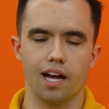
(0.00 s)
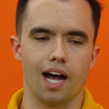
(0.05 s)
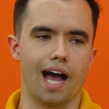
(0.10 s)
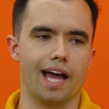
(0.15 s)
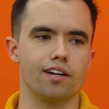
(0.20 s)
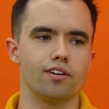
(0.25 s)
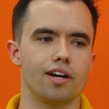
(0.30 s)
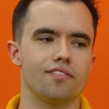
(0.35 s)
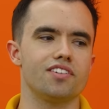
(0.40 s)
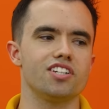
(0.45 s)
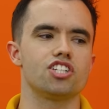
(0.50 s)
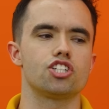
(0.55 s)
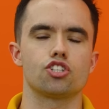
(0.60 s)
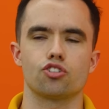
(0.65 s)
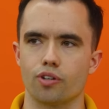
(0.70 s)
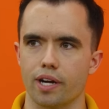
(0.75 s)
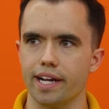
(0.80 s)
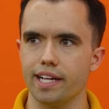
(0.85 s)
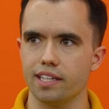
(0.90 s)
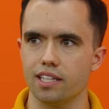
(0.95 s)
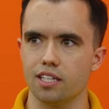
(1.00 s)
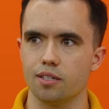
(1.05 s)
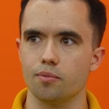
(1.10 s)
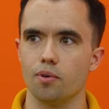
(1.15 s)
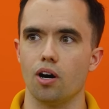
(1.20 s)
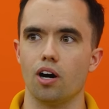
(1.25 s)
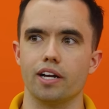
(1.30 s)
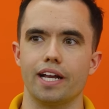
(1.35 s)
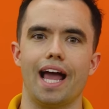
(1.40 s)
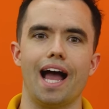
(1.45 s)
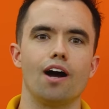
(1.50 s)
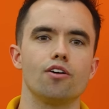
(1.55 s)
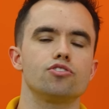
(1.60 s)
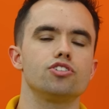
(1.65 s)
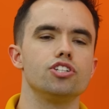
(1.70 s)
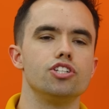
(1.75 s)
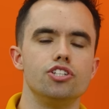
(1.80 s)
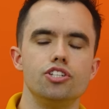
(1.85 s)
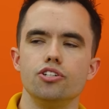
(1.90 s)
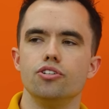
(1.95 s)
I don't have to train them on how
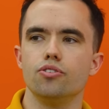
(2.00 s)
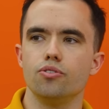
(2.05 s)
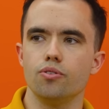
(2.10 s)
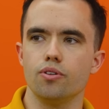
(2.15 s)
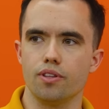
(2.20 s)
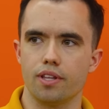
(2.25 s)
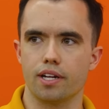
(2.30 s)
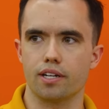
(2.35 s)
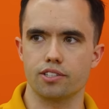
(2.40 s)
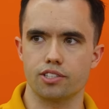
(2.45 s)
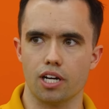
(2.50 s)
to do their